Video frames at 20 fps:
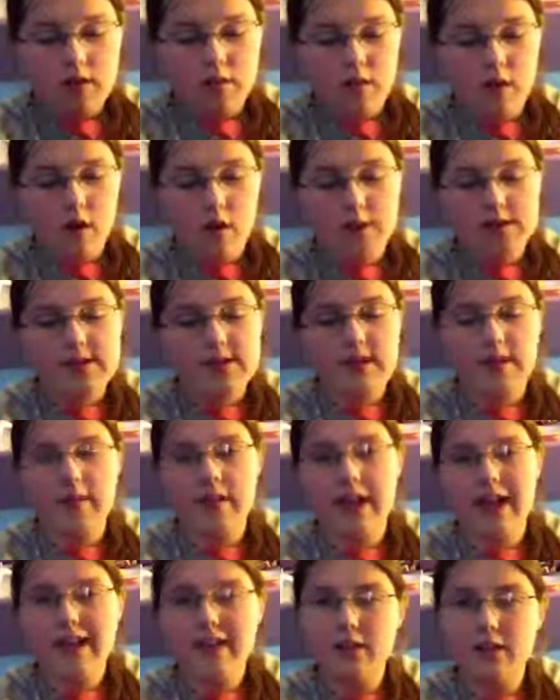I always love
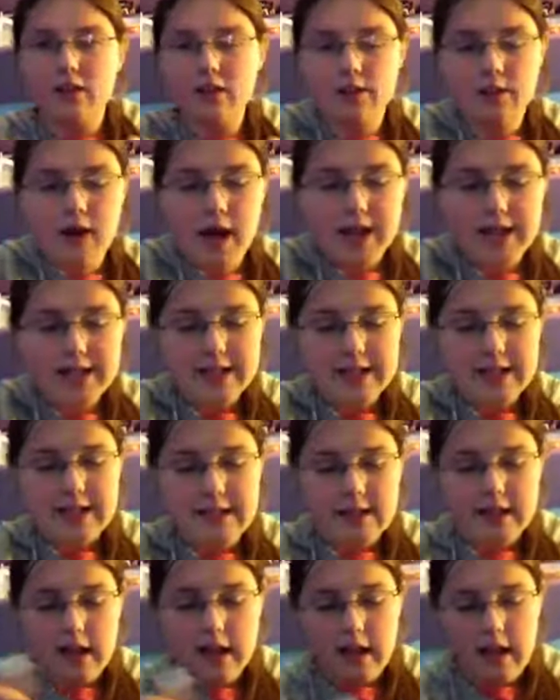getting little
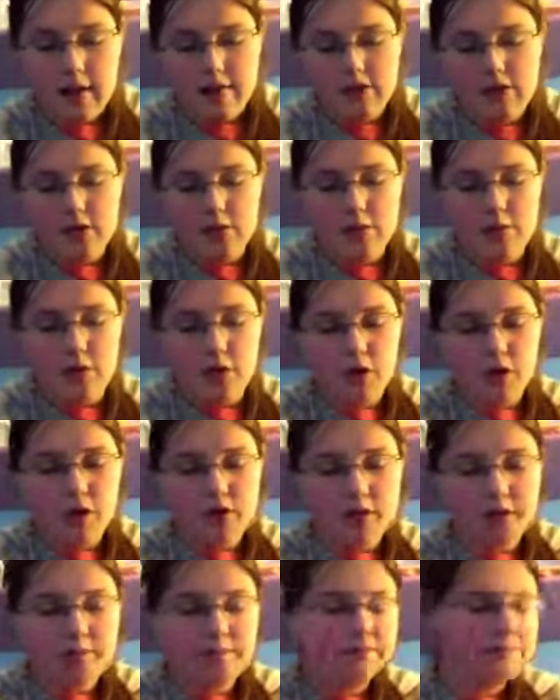surprises that have to do with
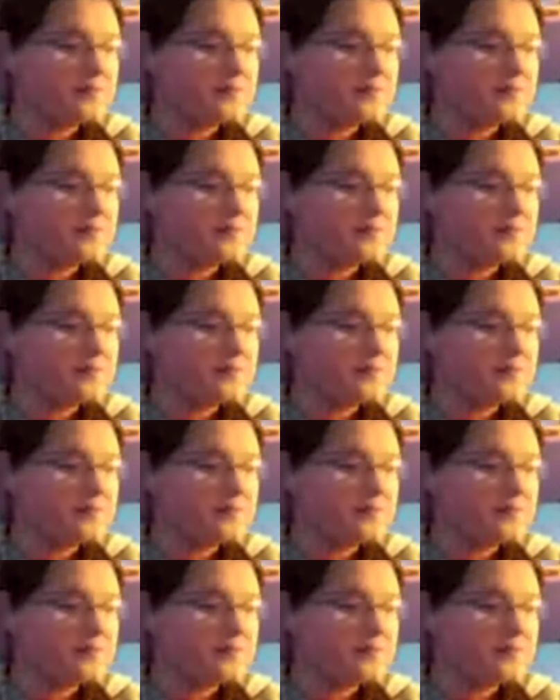books.